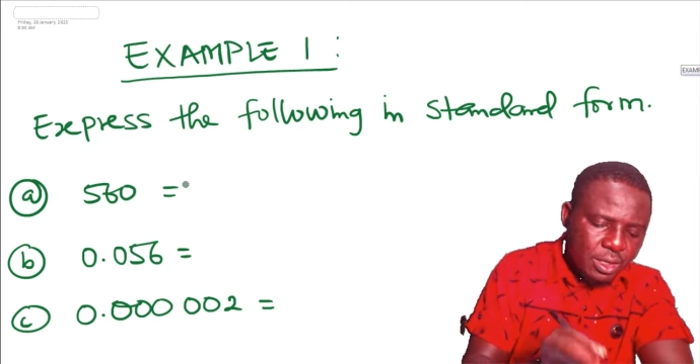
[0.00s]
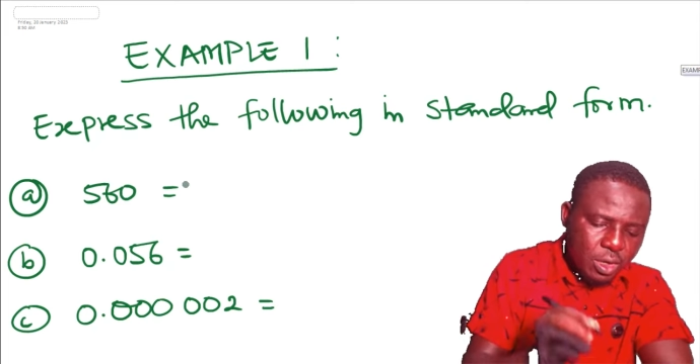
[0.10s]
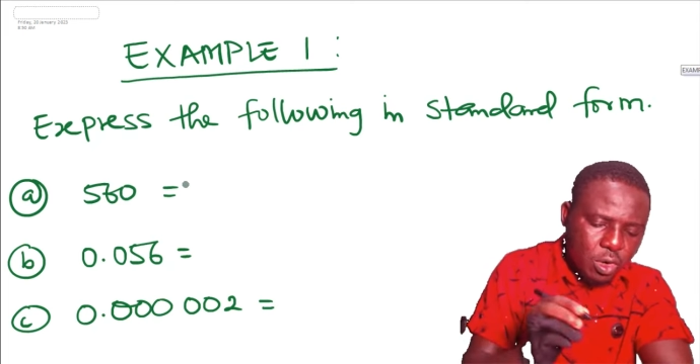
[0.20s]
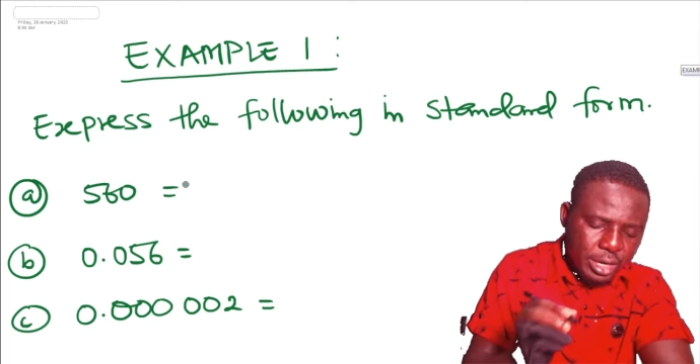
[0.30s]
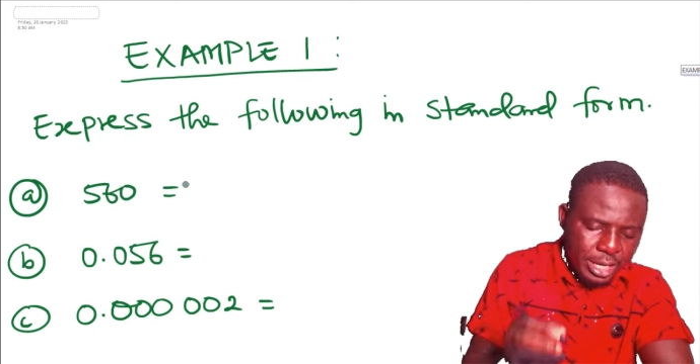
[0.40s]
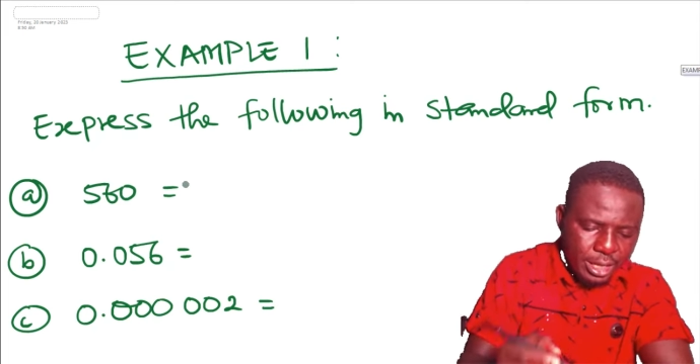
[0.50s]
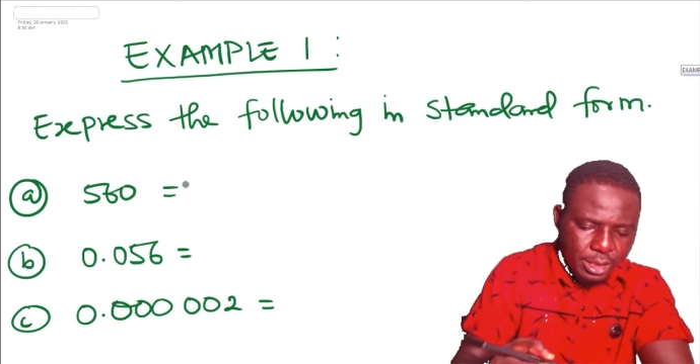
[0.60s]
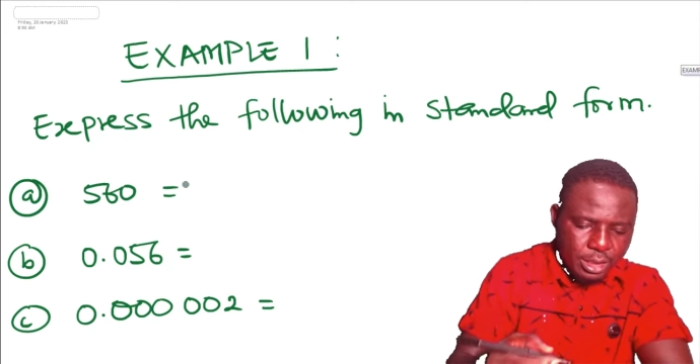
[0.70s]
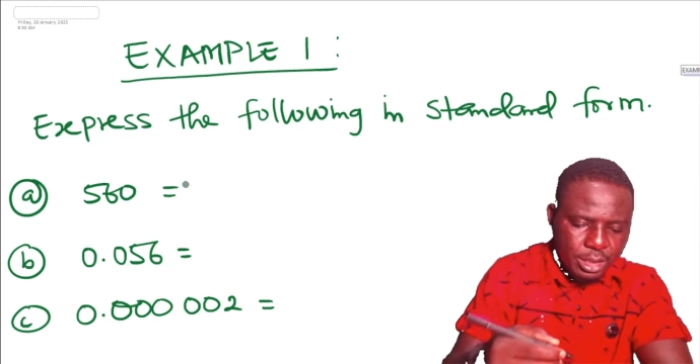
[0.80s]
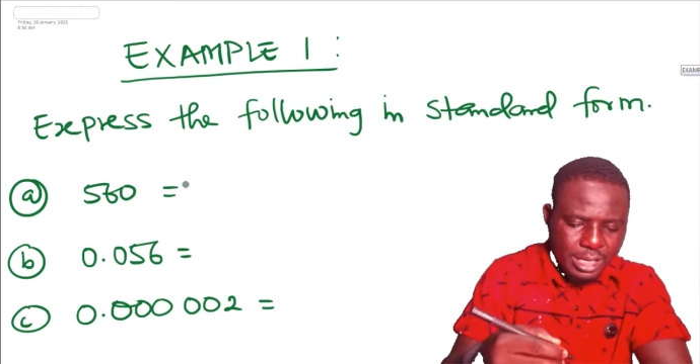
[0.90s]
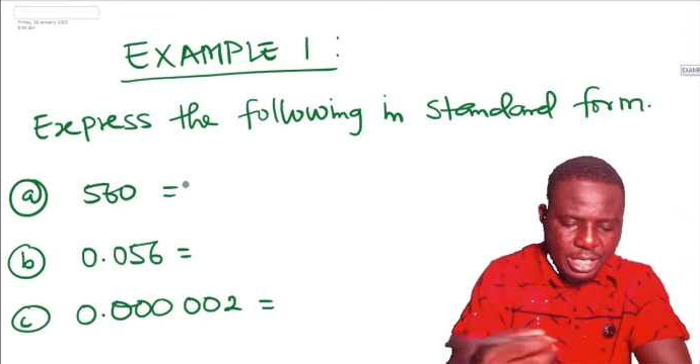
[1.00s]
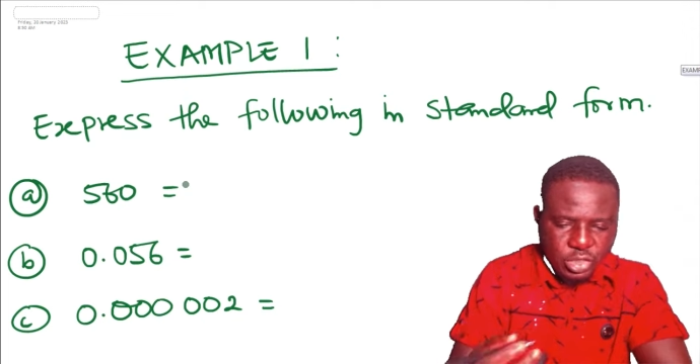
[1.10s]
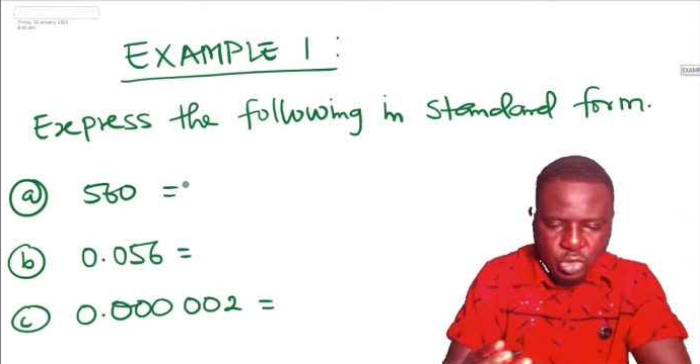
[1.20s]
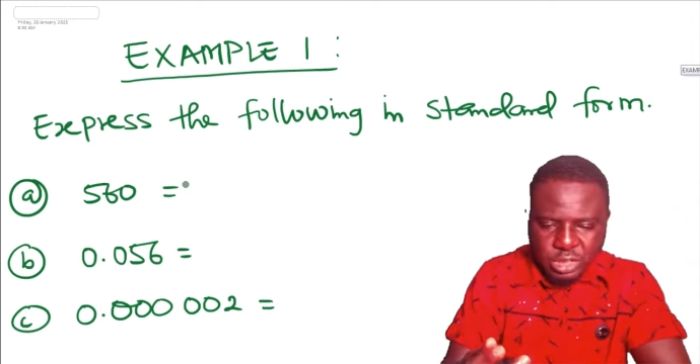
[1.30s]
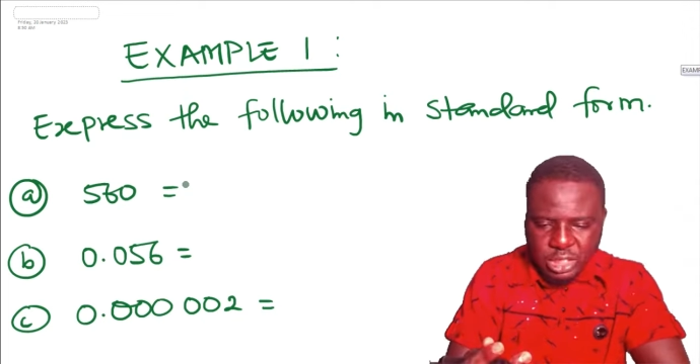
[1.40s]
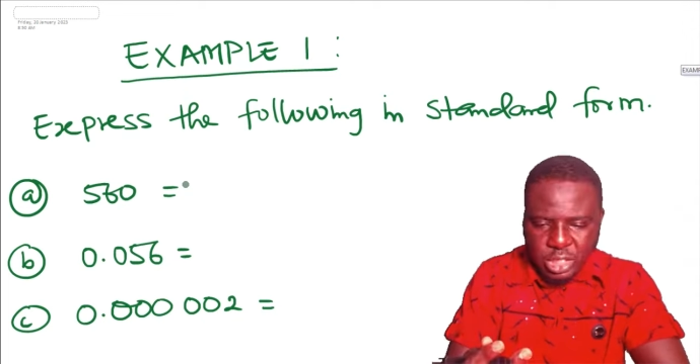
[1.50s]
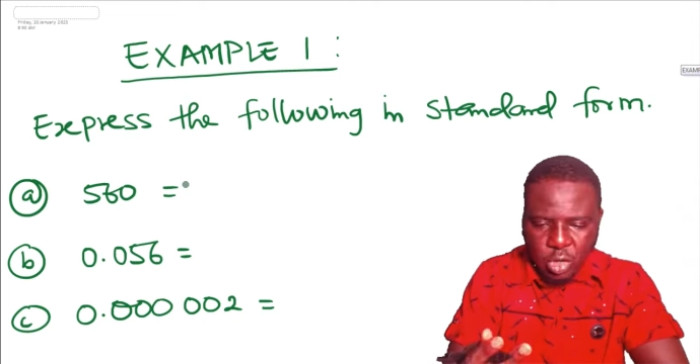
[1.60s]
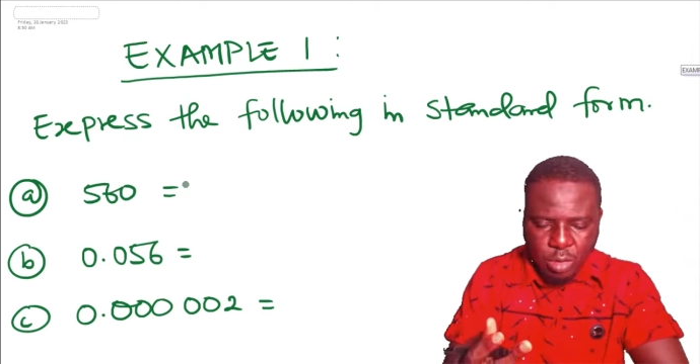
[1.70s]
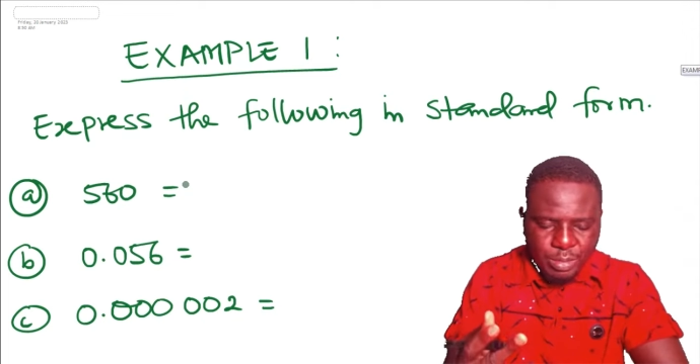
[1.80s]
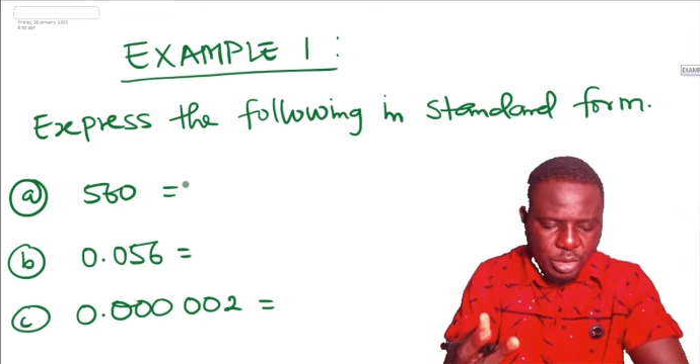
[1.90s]
okay, let's use the
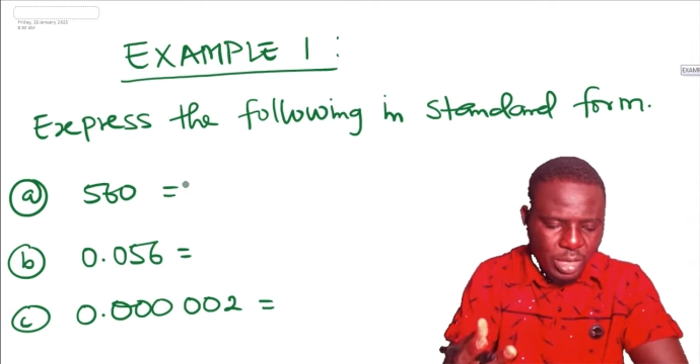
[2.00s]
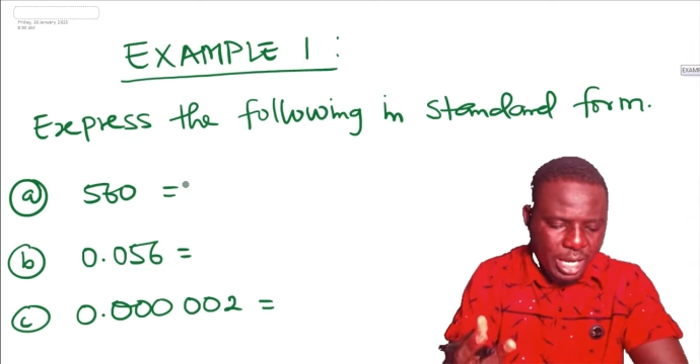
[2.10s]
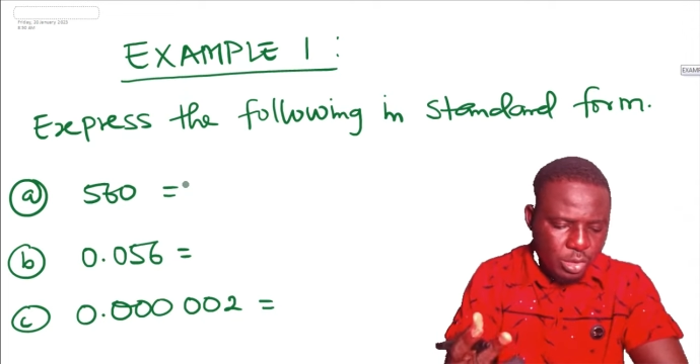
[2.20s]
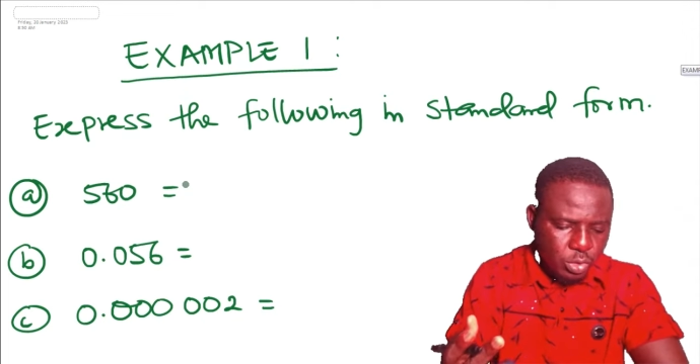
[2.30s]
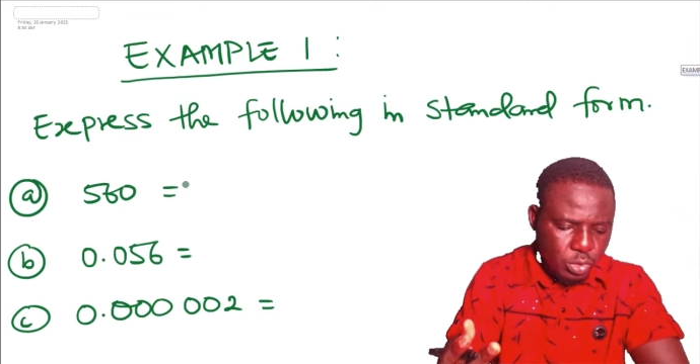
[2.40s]
second method